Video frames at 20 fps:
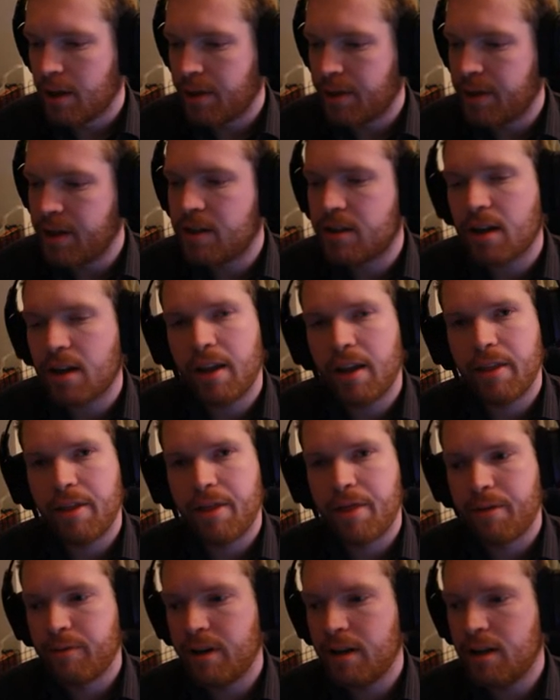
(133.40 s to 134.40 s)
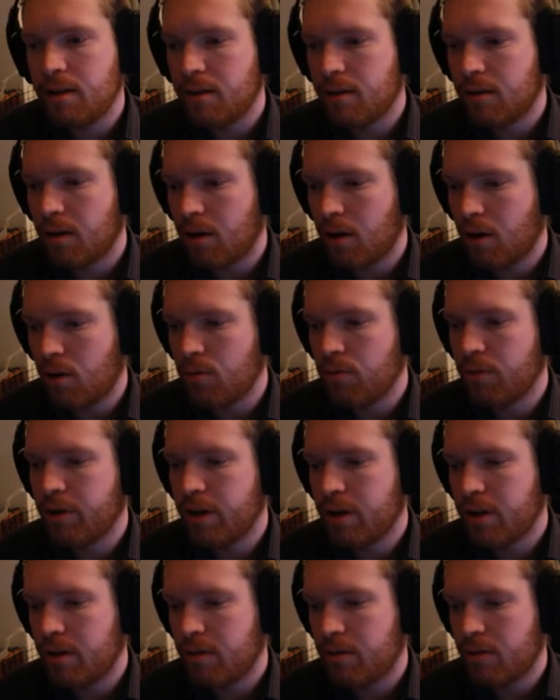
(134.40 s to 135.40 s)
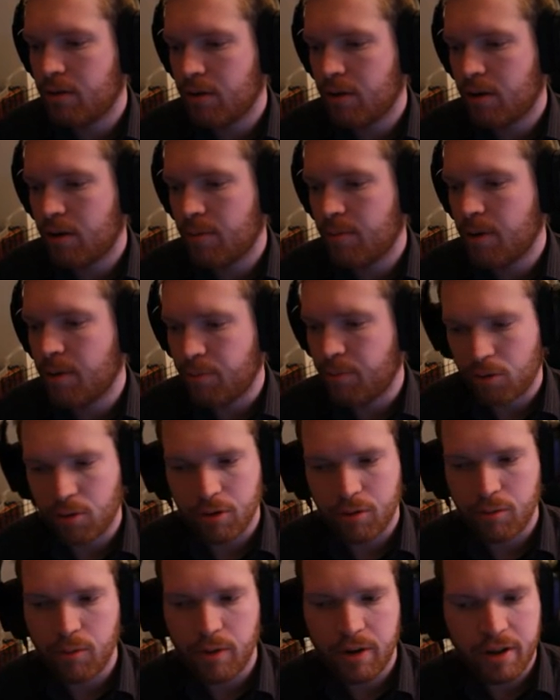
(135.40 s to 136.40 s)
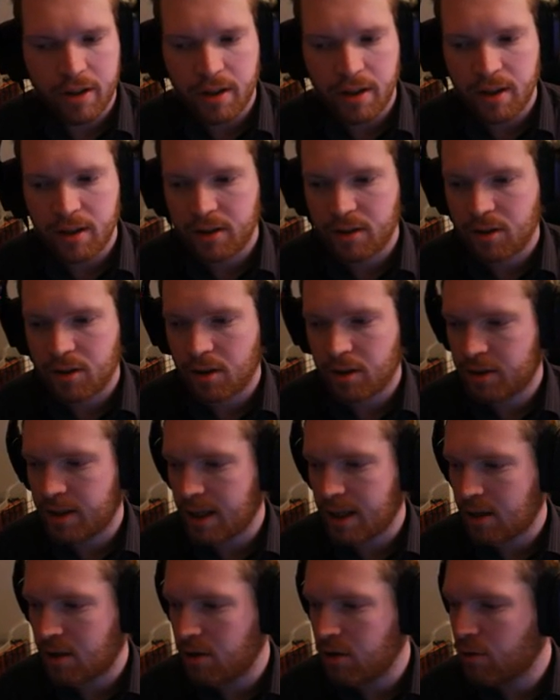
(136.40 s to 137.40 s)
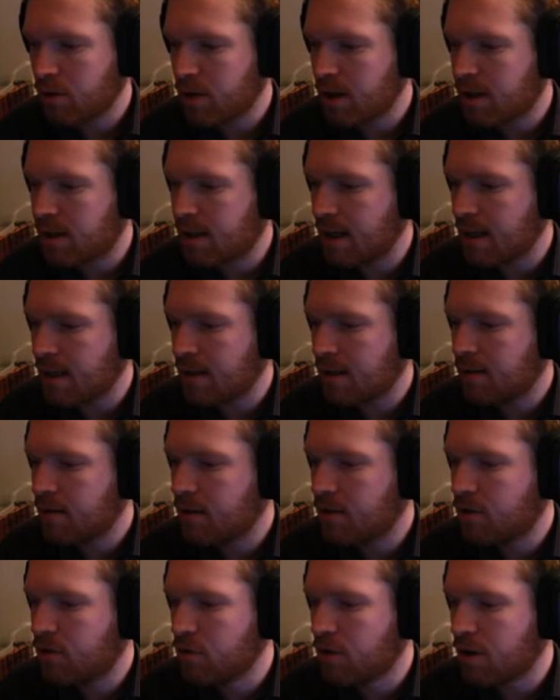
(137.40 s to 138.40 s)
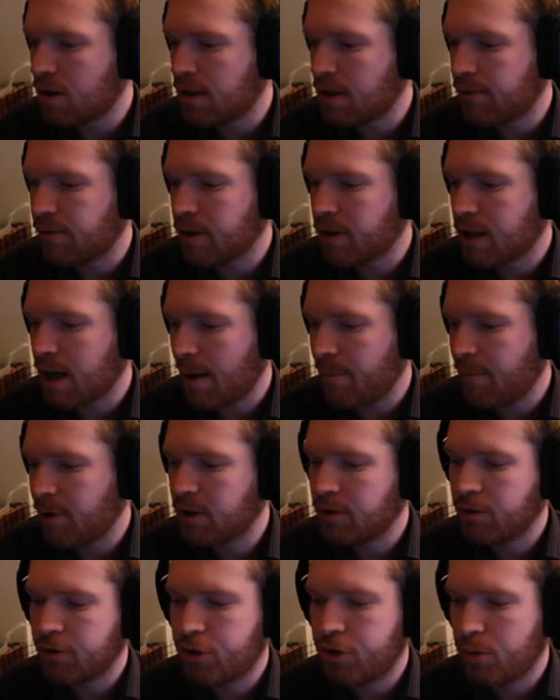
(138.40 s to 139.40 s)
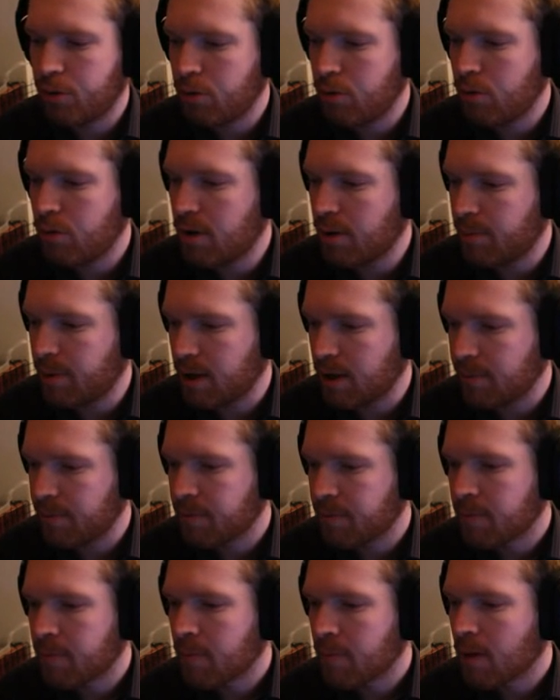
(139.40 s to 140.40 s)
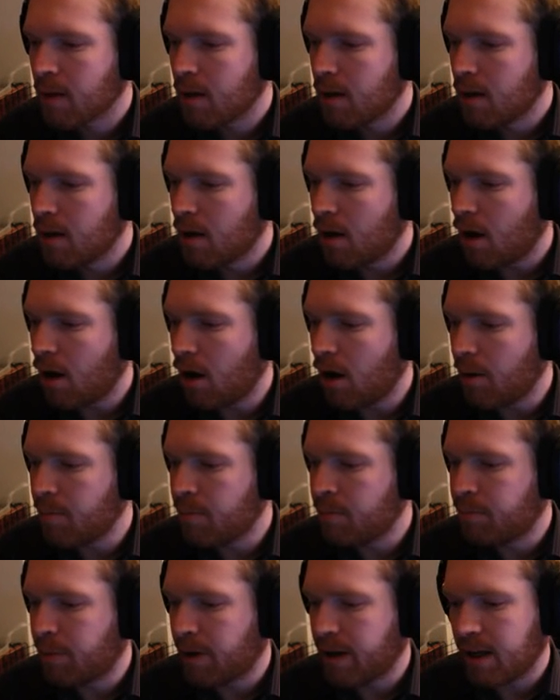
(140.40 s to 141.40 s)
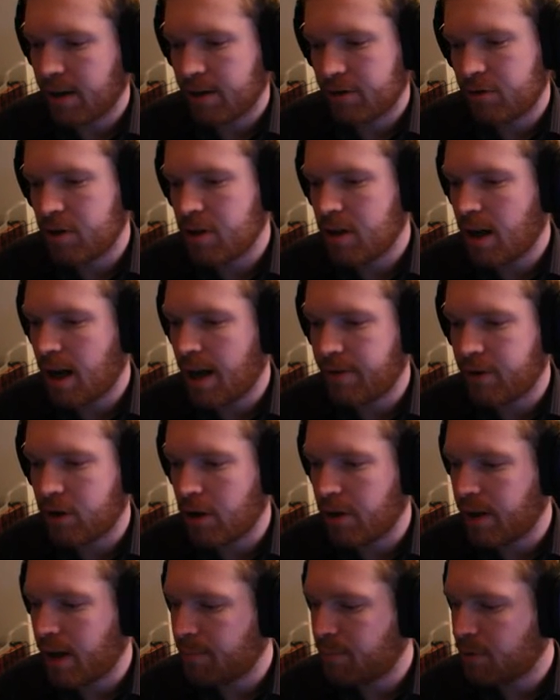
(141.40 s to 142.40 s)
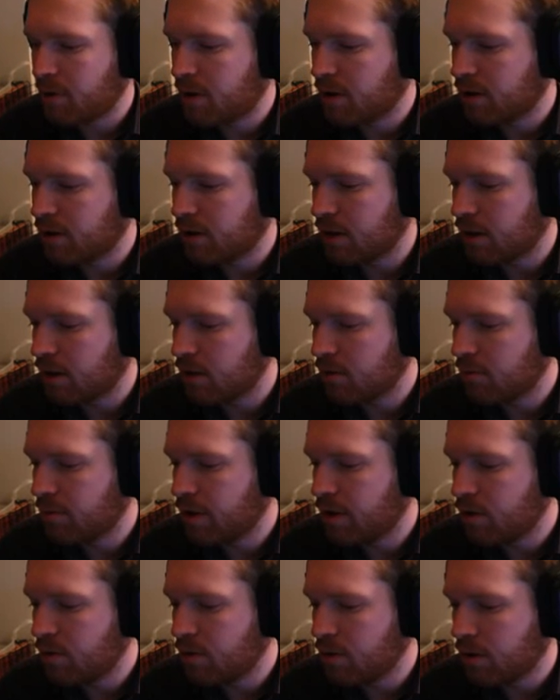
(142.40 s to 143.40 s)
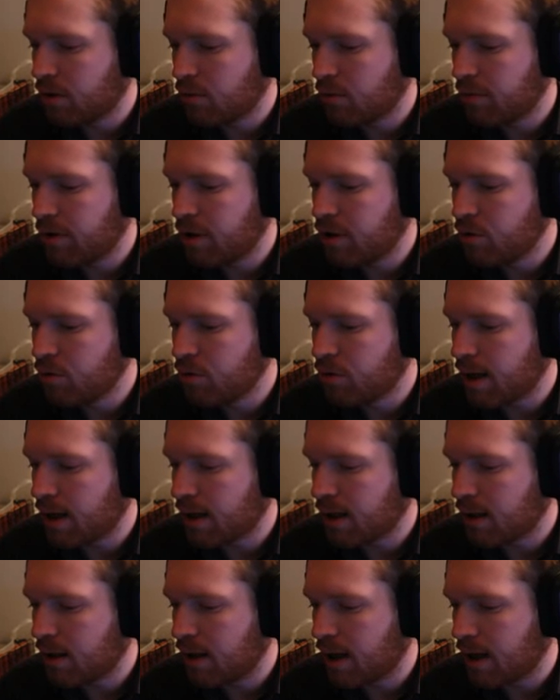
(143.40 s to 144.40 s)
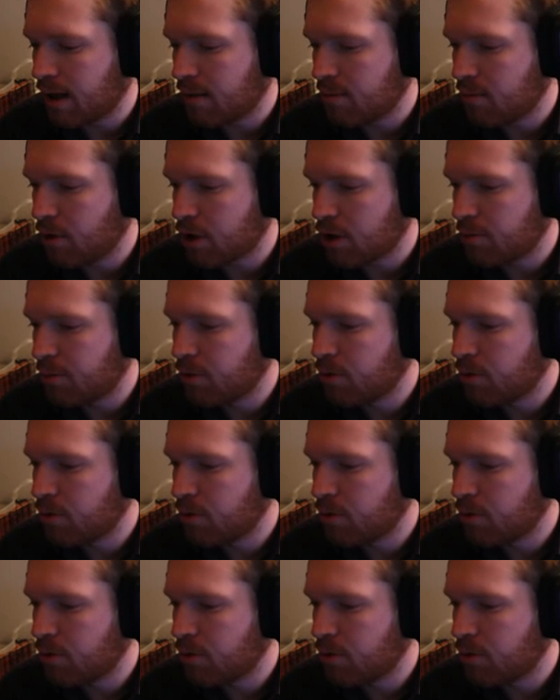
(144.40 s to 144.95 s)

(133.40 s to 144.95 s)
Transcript: These are the three only important ones in this section. You can set to the different cameras. I'll show you in a bit. But actually I haven't done that because I don't really use that much.